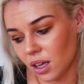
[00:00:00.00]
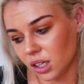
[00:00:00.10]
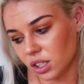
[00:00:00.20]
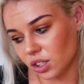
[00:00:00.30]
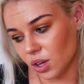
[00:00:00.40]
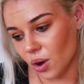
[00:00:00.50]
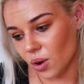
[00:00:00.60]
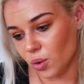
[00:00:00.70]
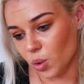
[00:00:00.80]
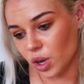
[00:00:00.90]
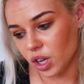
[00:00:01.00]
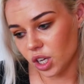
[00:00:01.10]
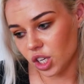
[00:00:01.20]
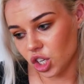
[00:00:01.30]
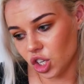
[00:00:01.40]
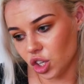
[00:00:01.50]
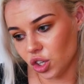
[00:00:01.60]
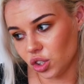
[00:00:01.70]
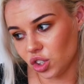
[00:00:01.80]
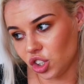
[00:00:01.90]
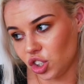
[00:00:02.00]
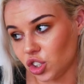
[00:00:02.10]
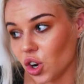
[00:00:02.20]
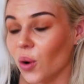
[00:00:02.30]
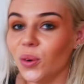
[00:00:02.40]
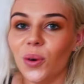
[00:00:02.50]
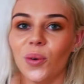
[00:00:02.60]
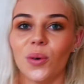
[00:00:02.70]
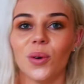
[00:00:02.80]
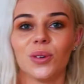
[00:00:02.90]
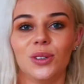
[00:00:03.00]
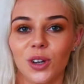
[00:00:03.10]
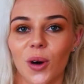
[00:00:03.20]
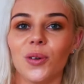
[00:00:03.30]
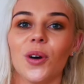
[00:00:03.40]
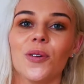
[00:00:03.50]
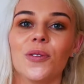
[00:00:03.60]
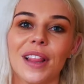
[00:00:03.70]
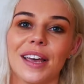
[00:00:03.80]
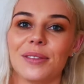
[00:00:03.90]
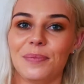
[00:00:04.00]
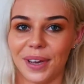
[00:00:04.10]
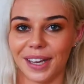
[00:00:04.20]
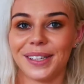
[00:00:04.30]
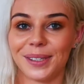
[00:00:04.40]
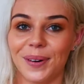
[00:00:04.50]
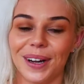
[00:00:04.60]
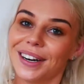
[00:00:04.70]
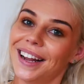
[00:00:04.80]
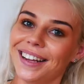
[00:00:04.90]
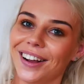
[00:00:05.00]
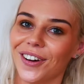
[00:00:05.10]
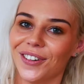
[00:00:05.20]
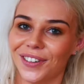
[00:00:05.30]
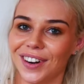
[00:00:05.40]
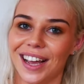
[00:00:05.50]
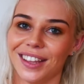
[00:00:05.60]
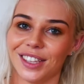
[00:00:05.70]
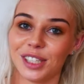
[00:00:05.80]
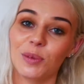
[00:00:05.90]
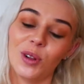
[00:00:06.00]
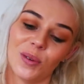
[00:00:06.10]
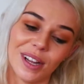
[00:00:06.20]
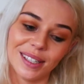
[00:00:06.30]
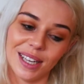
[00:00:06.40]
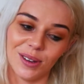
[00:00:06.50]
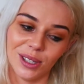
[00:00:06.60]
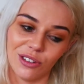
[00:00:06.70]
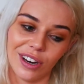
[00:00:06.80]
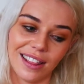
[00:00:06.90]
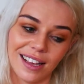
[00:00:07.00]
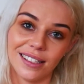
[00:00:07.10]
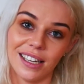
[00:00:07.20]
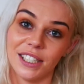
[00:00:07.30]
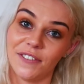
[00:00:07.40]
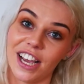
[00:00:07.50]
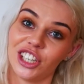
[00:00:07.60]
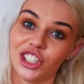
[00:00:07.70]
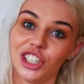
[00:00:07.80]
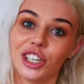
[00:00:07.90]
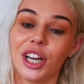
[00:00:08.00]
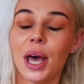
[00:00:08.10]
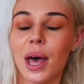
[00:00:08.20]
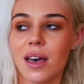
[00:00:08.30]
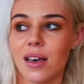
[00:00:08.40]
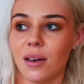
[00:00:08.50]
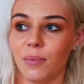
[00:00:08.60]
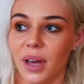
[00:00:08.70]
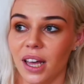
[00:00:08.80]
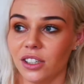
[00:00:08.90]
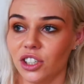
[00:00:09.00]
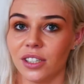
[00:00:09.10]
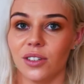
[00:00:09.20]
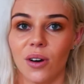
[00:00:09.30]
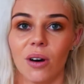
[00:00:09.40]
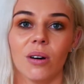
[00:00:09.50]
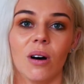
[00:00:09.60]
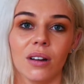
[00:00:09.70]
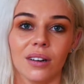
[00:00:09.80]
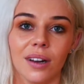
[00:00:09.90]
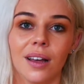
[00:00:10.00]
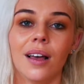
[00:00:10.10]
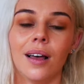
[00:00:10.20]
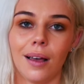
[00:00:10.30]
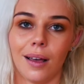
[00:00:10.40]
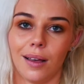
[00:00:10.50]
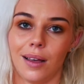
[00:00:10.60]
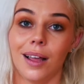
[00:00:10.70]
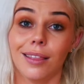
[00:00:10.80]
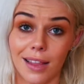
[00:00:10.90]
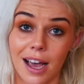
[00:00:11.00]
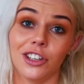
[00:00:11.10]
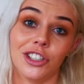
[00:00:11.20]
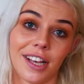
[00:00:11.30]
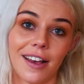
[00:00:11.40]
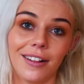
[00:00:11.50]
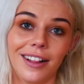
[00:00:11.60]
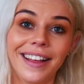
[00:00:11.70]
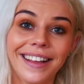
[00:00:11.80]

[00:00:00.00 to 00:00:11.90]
So don't go for like the biggest one, go for like the smaller one so you're swinging that satisfaction, but just not on a large scale.